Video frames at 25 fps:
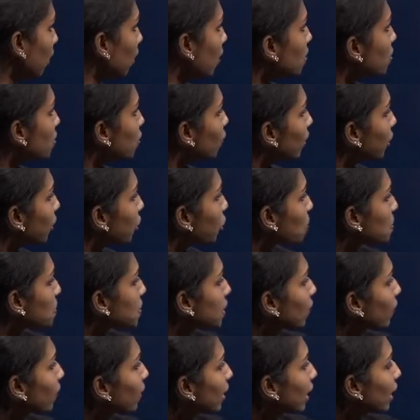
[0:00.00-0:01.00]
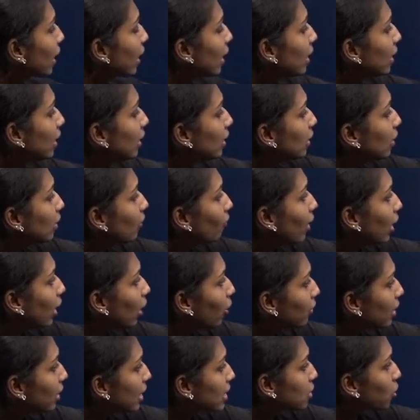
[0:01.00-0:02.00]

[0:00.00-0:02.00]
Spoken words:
So what you are observing here, one of the s